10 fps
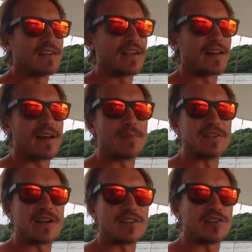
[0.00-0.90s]
get it up. He's
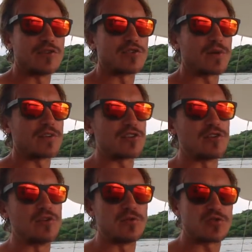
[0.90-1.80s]
got two, tra
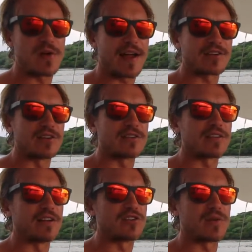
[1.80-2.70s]
two tractors
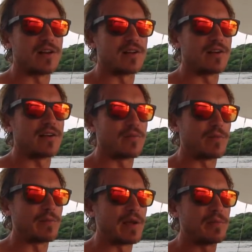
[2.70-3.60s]
and a trailer, and
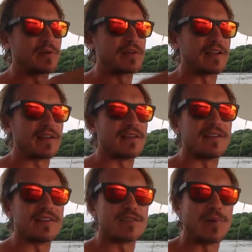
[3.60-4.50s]
we might be able to get
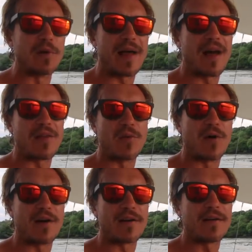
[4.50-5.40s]
this boat out of the
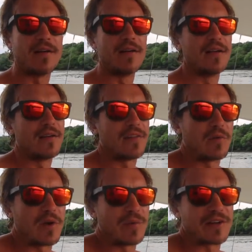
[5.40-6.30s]
water. That
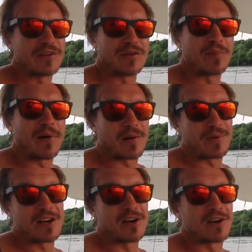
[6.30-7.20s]
way we can do the bottom
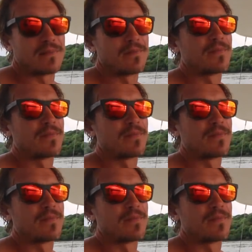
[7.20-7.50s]
here.